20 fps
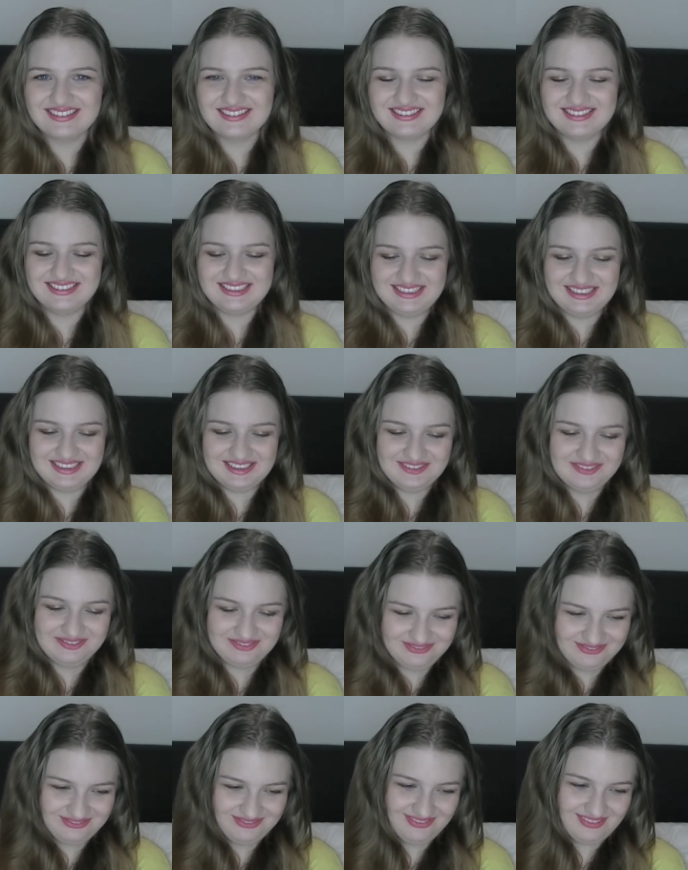oh dear
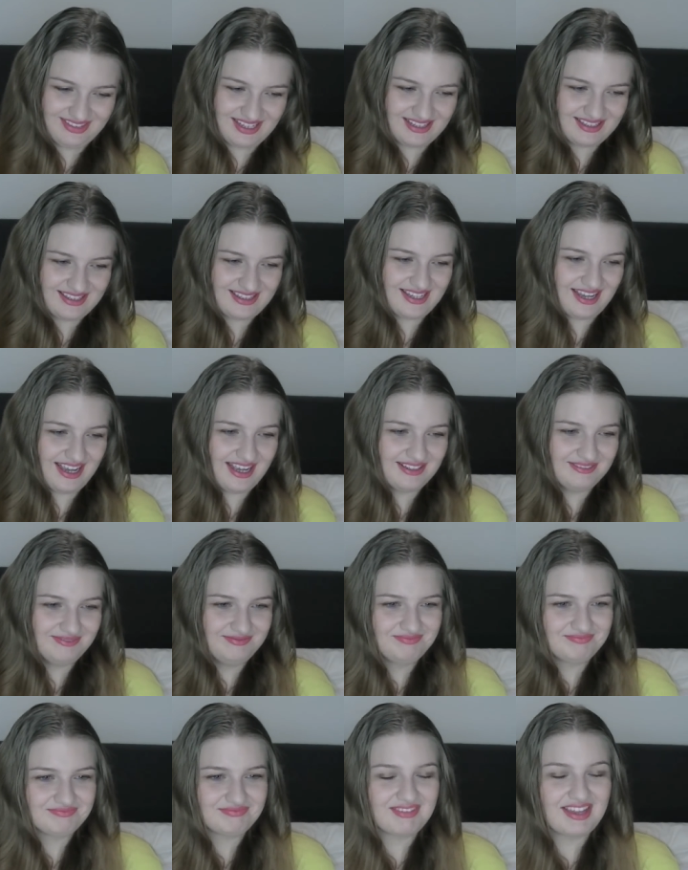that's sad
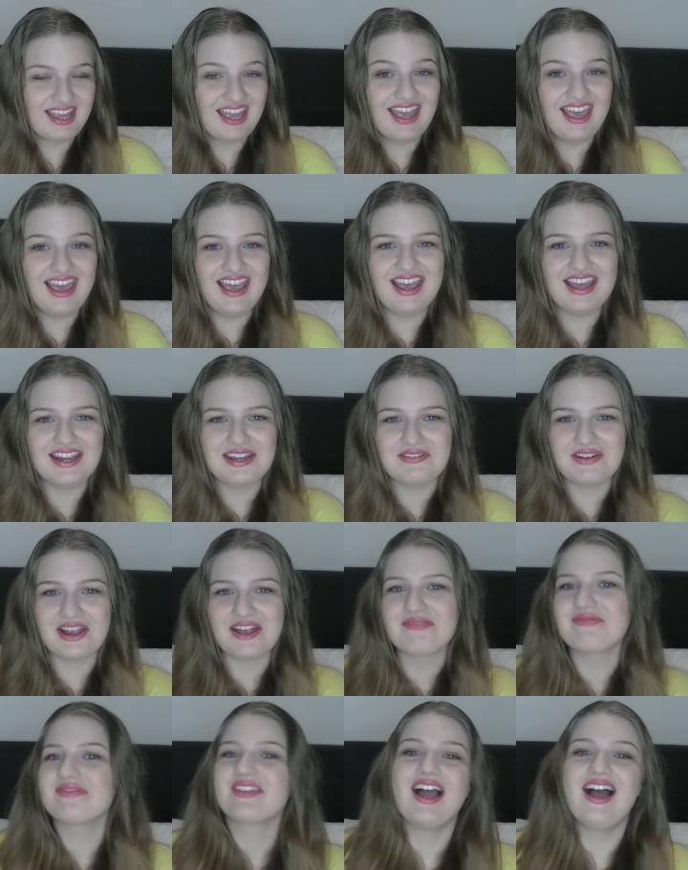
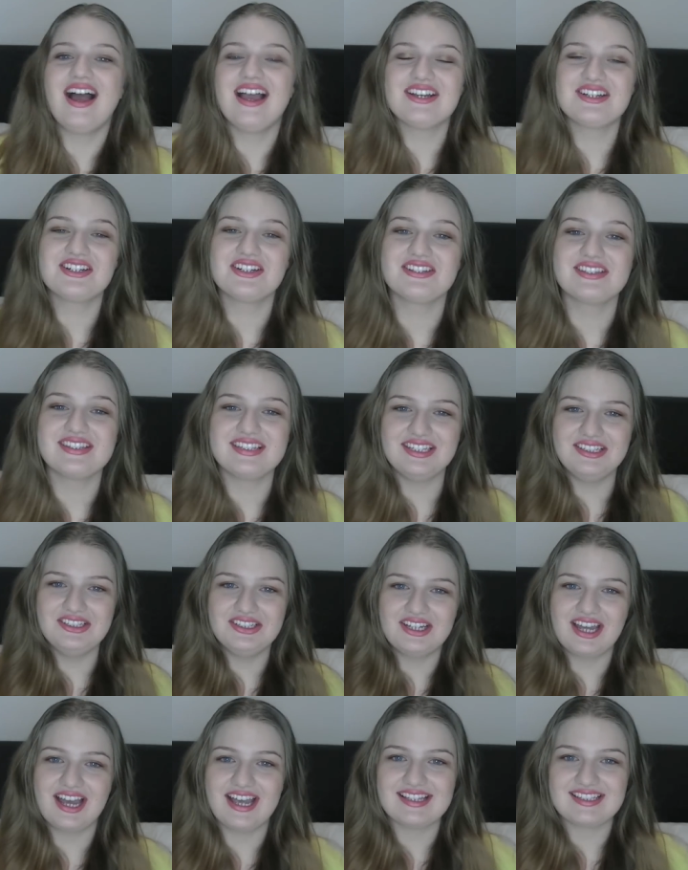Anyway, I shall see you
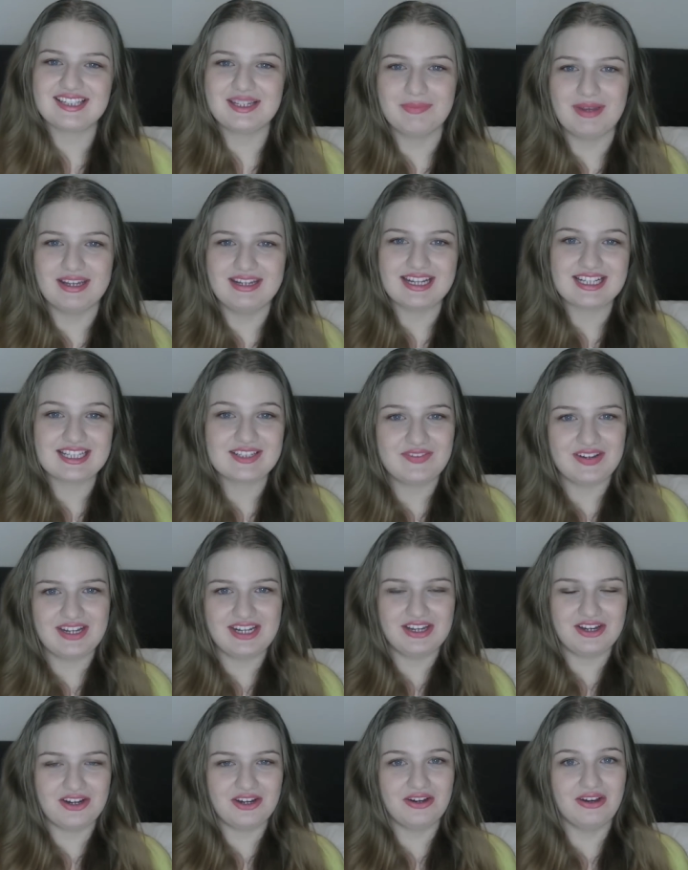guys in my next
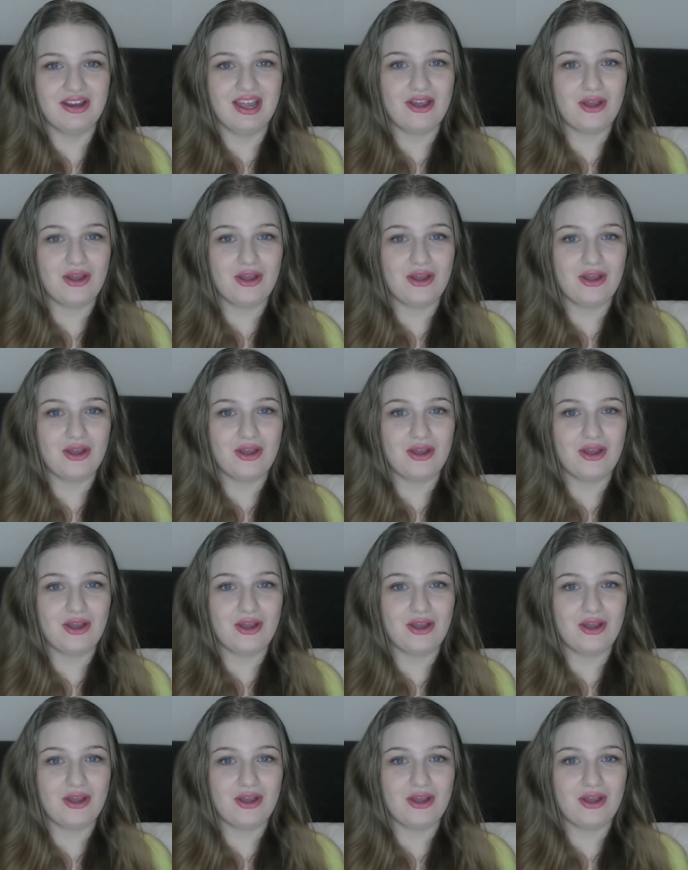video.